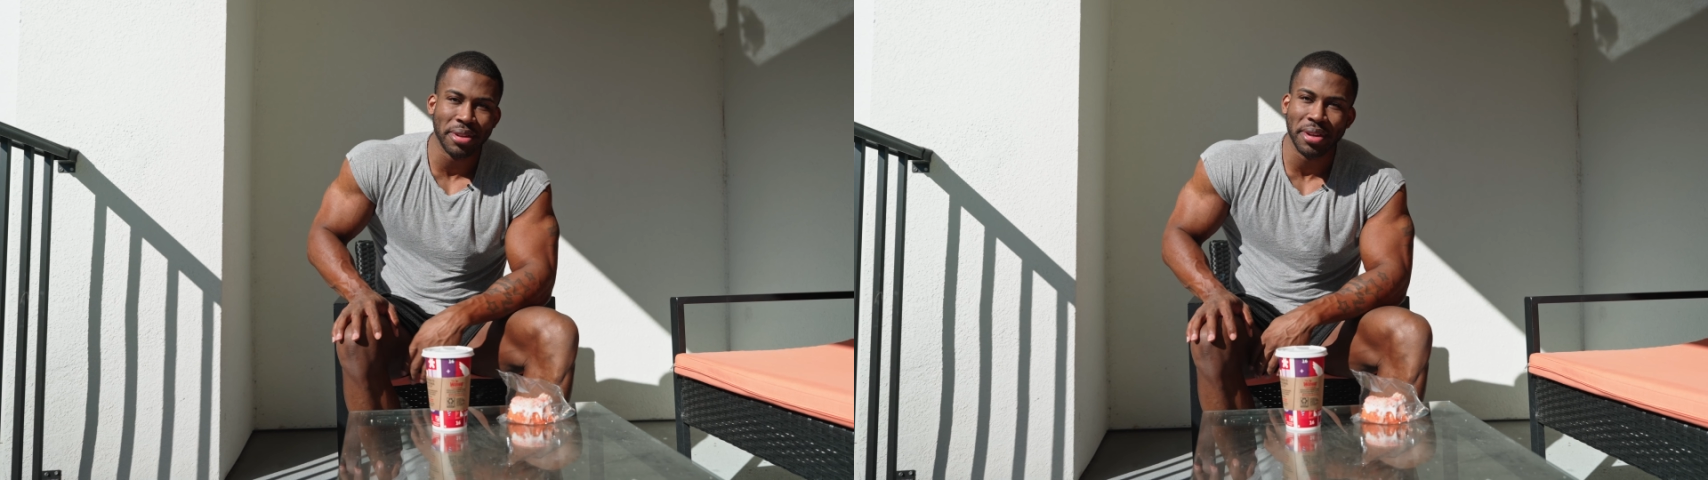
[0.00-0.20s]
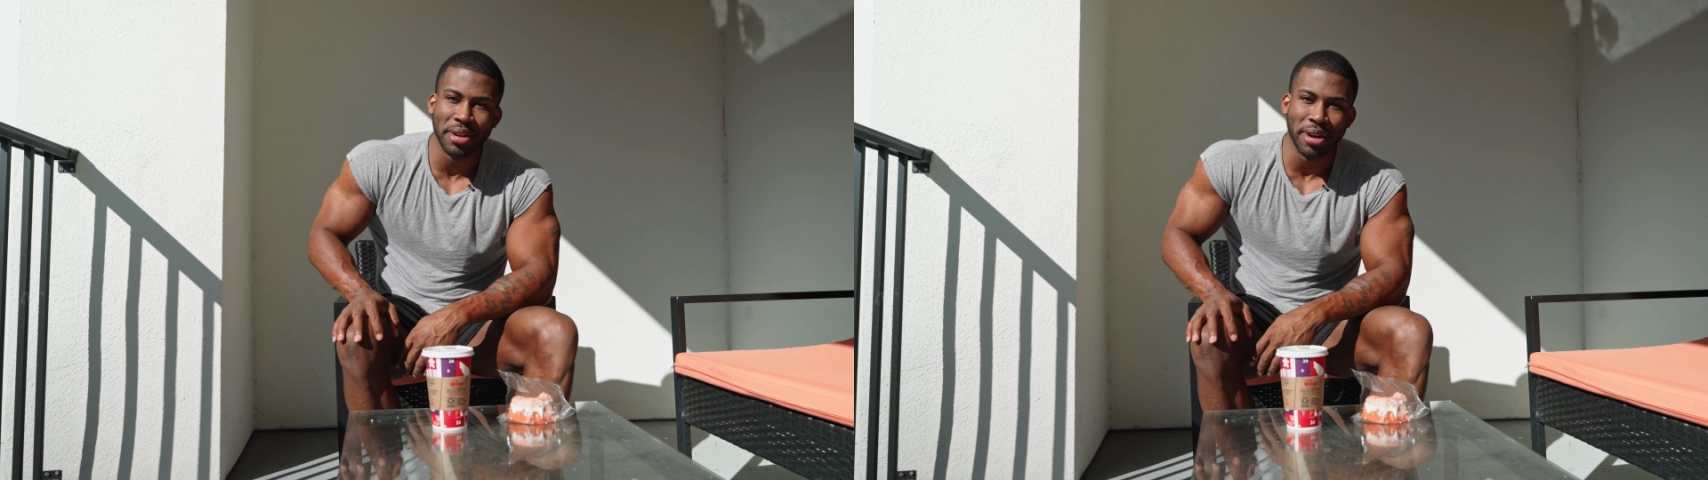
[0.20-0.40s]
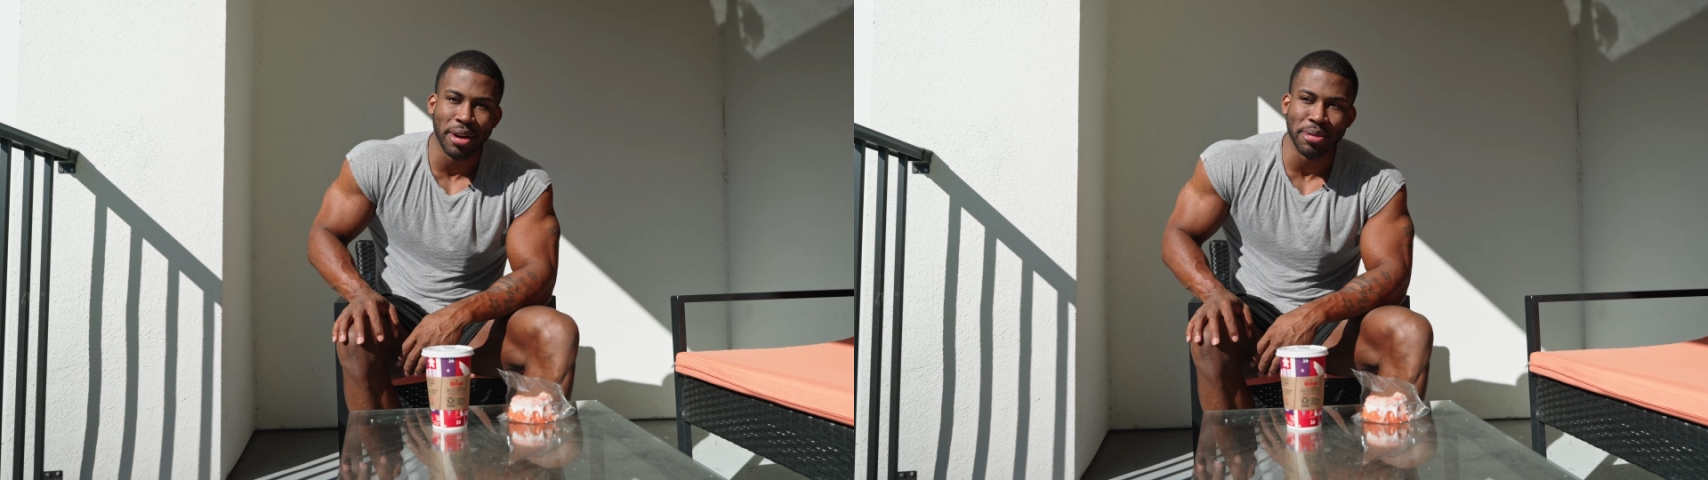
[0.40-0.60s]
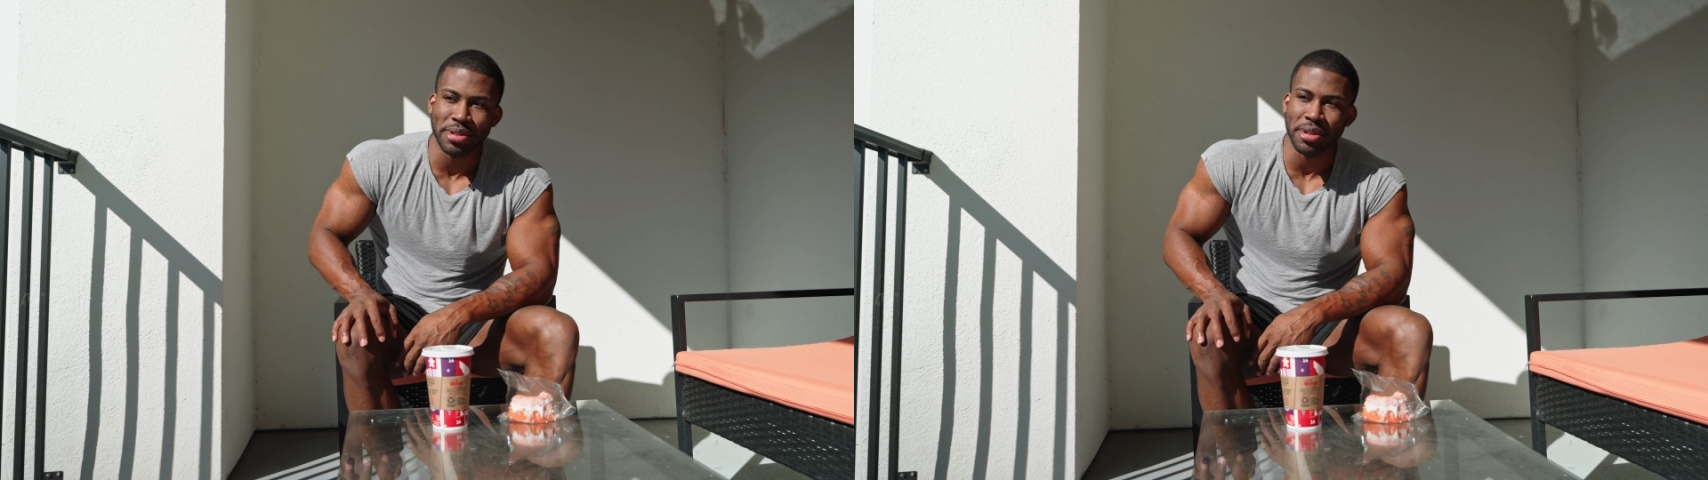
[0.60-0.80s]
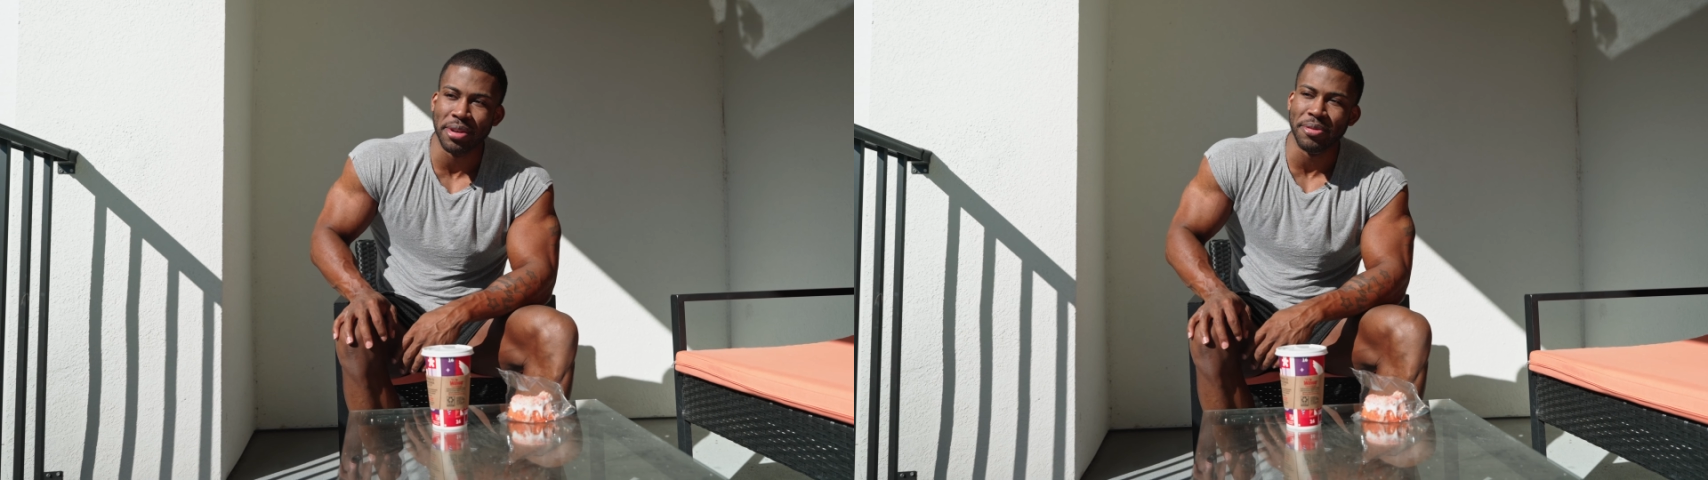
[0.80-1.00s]
You know, I was
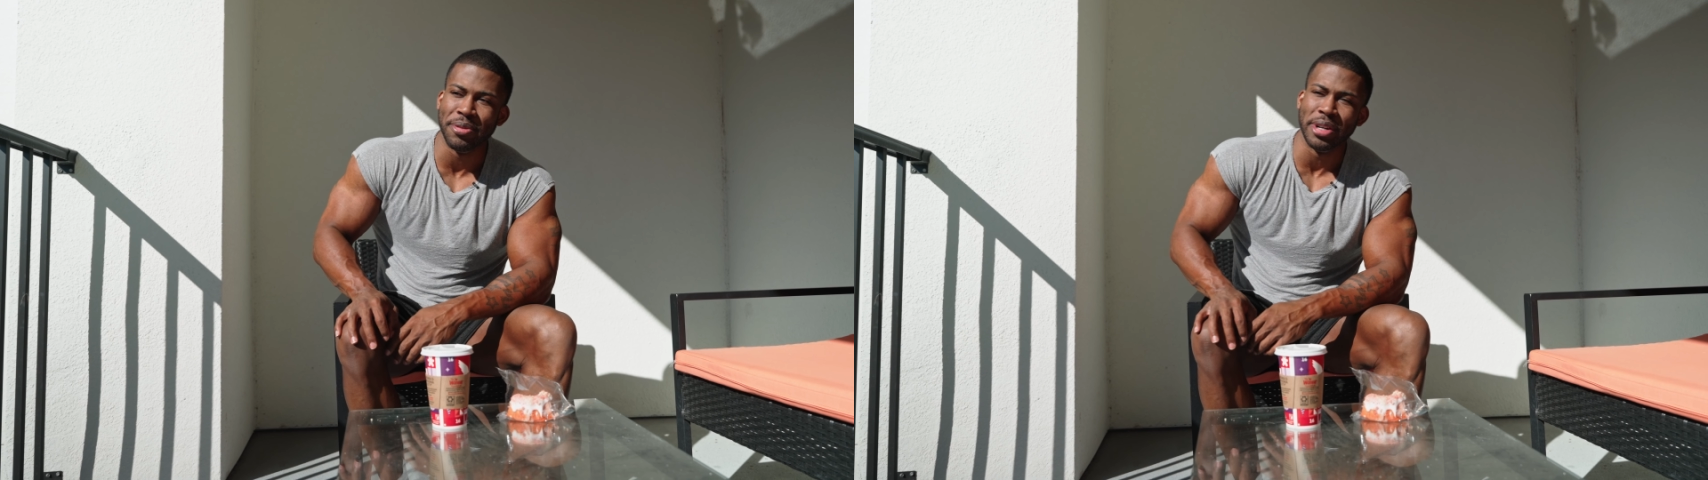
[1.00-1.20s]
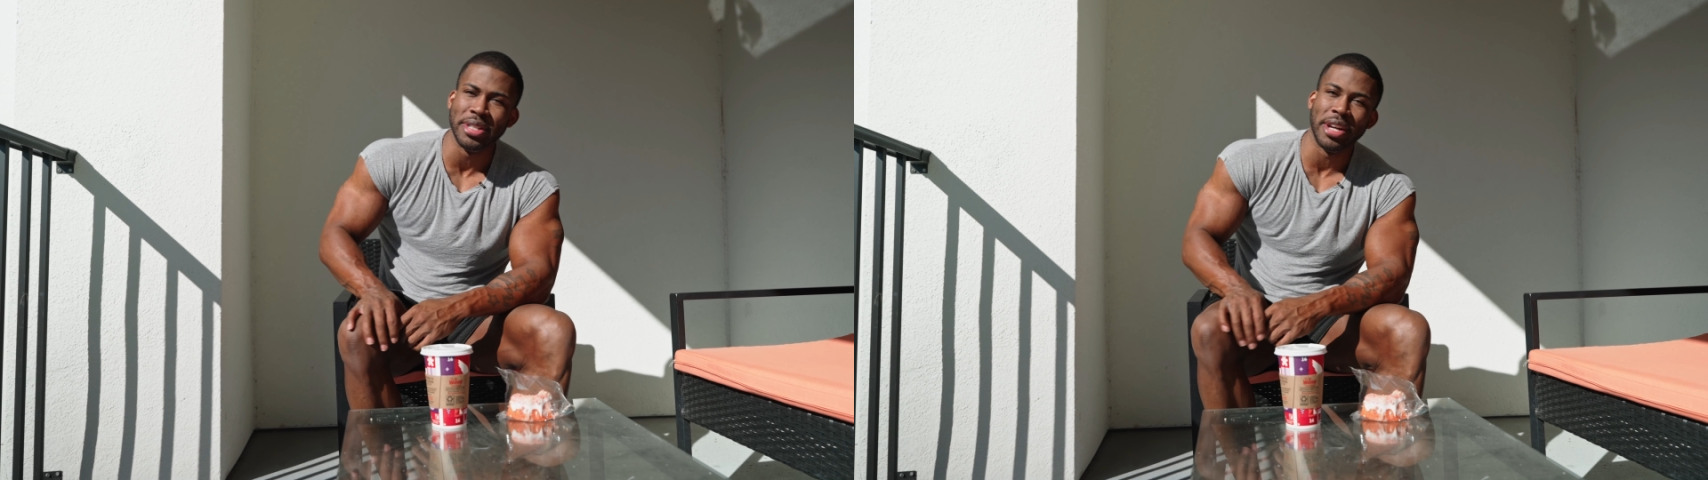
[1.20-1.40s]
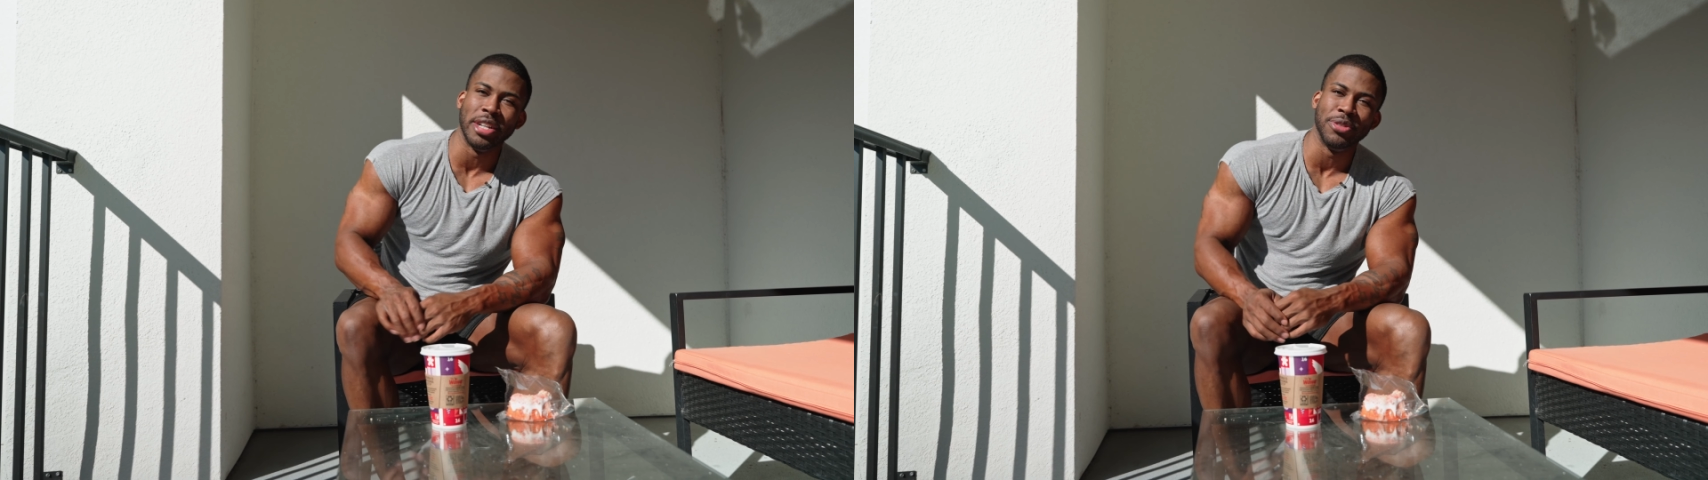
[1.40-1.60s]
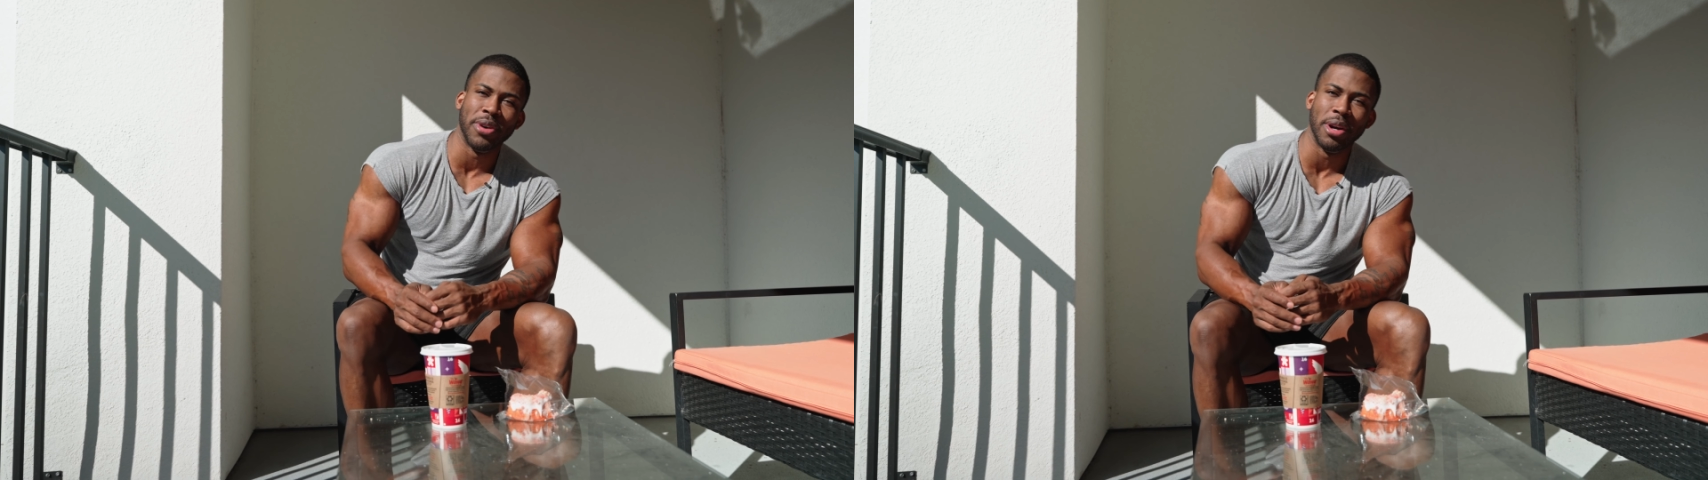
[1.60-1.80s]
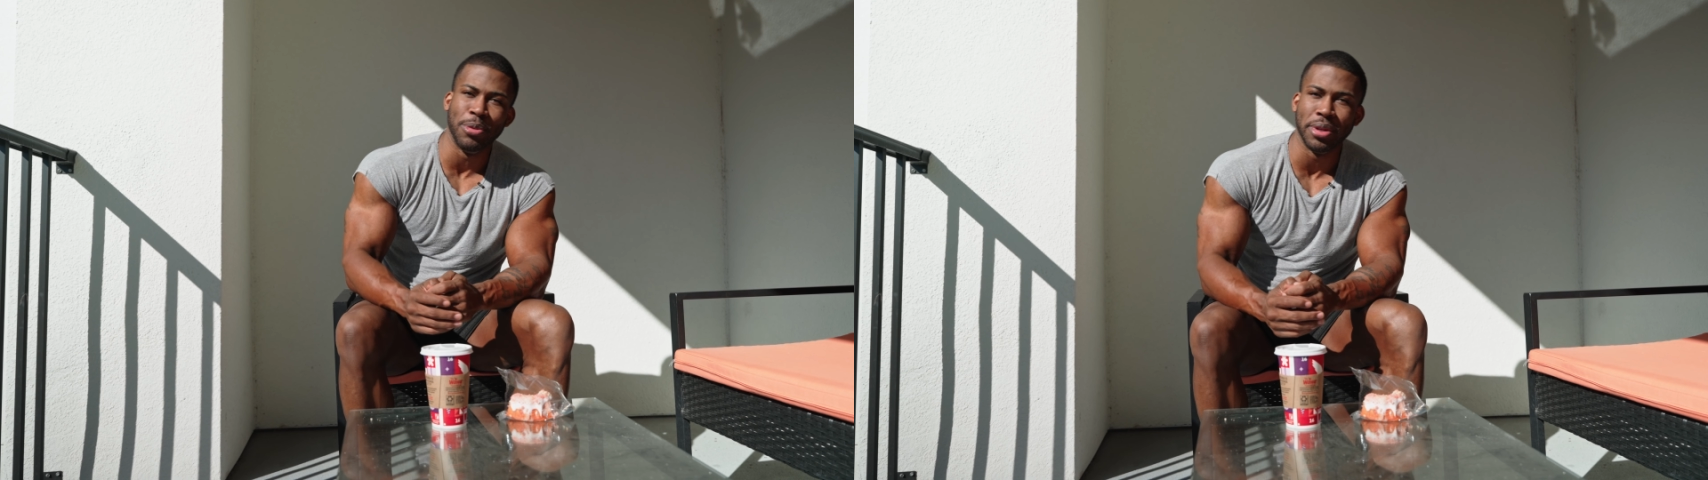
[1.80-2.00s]
very
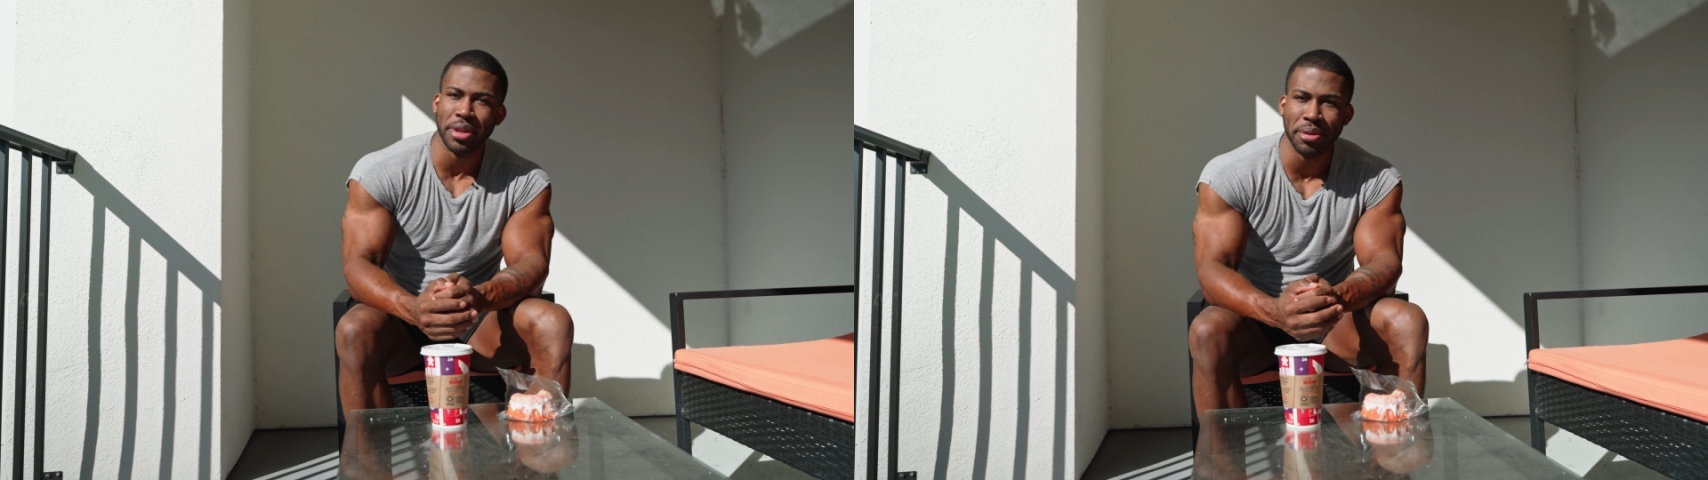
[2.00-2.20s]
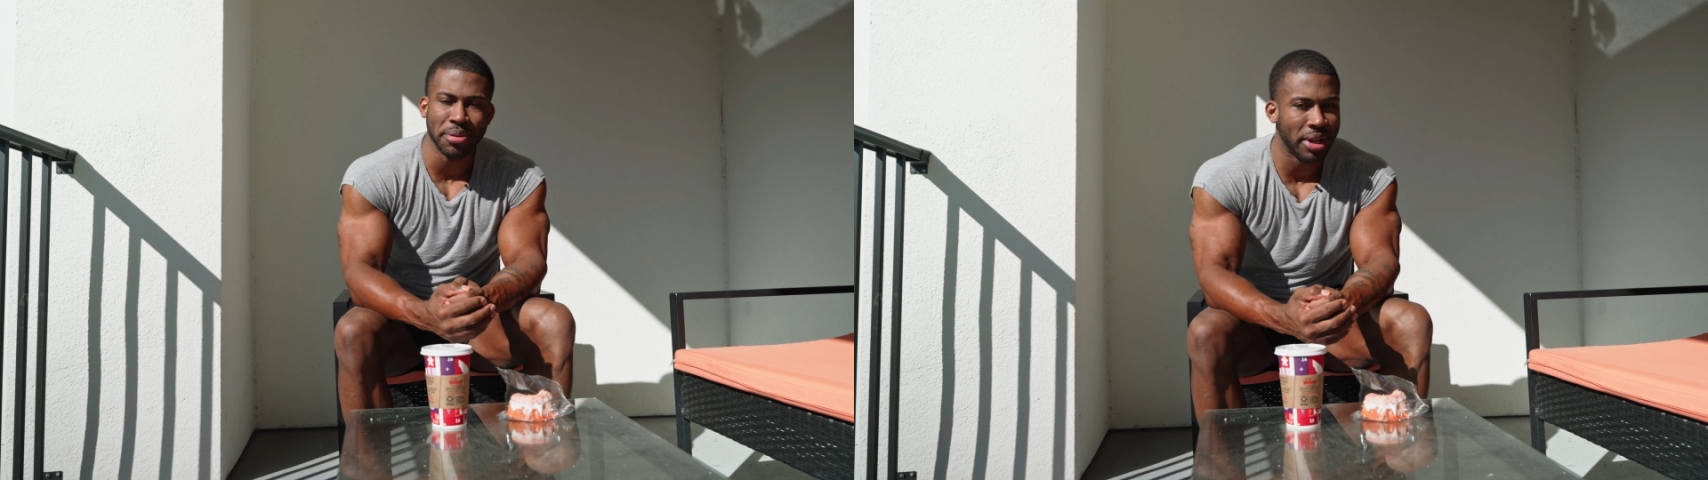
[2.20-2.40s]
satisfied with it.